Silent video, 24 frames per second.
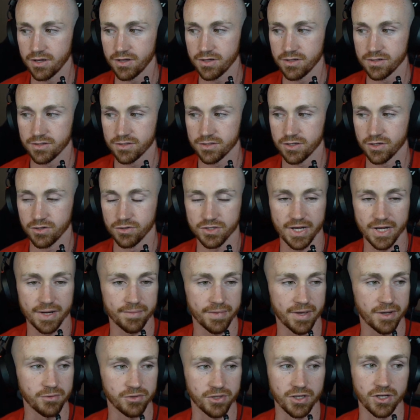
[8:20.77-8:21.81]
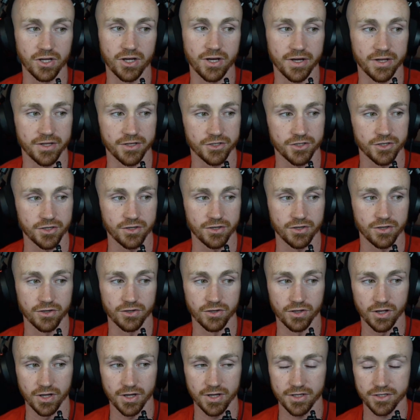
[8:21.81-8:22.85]
So same thing with the lunge. Your
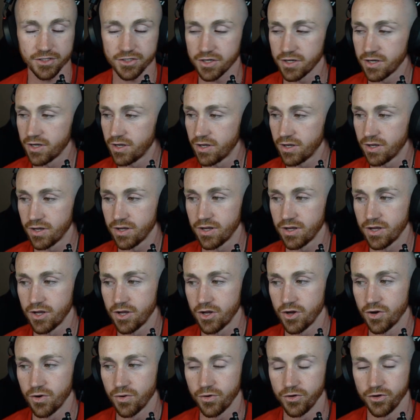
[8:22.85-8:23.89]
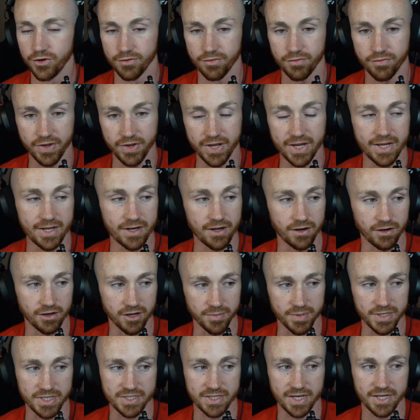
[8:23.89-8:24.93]
lunge, your feet are going to
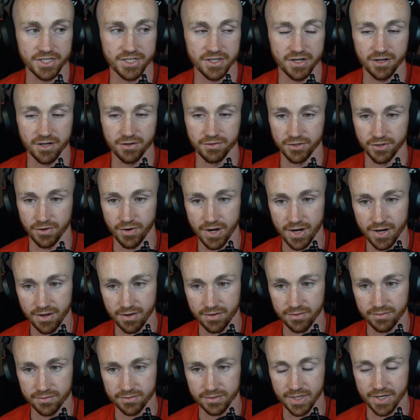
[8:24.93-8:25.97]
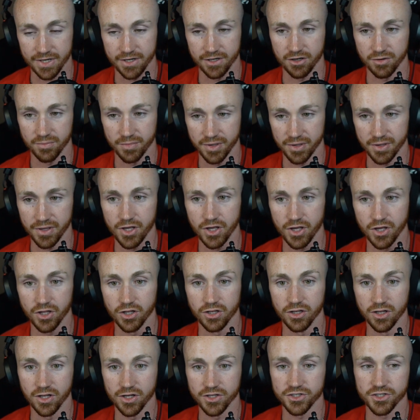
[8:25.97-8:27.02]
be stationary on the ground and you're going to be
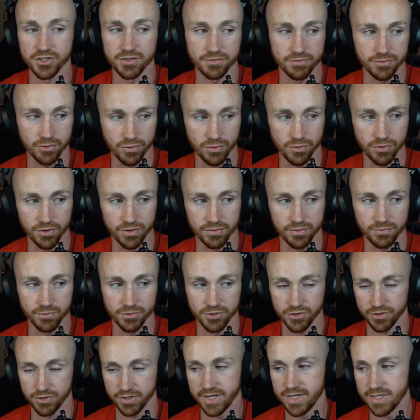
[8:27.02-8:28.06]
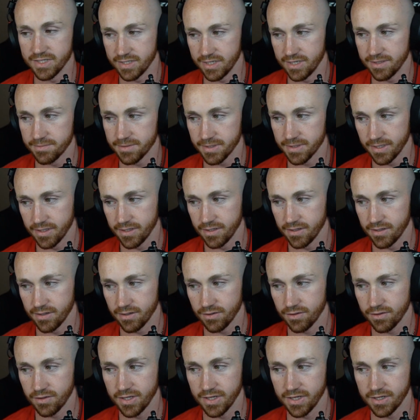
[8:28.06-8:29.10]
lunging forward with your knees and hips again.
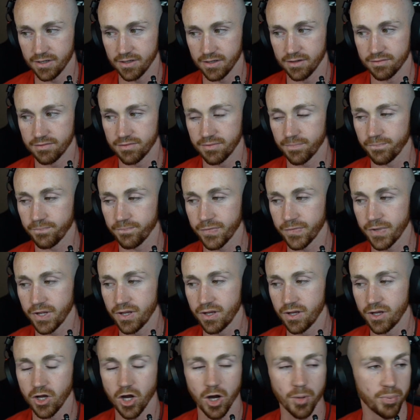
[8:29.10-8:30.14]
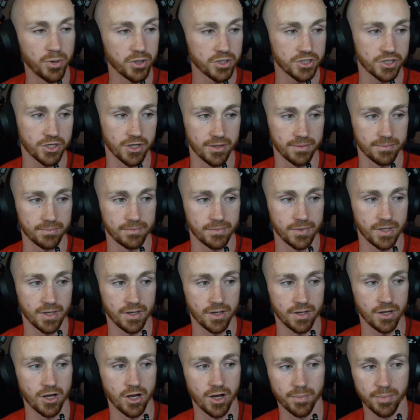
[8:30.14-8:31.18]
Think of a push-up.
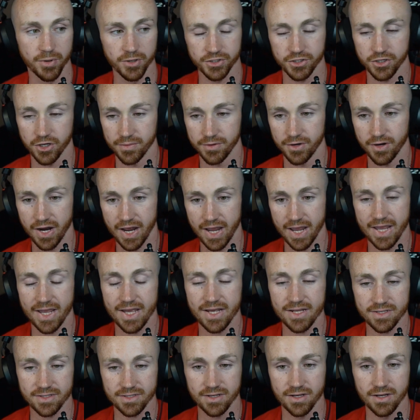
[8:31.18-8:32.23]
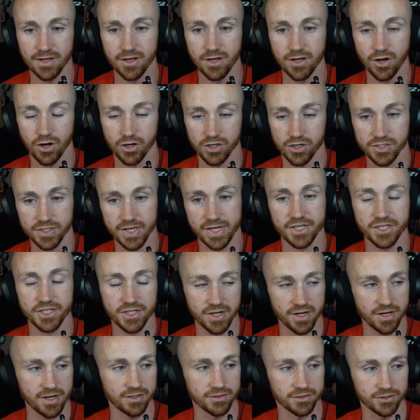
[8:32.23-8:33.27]
A push-up. Your hands are
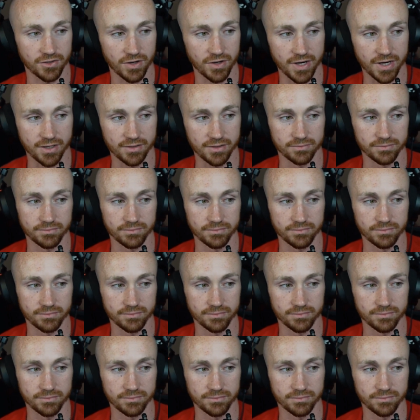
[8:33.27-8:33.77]
stationary on the ground.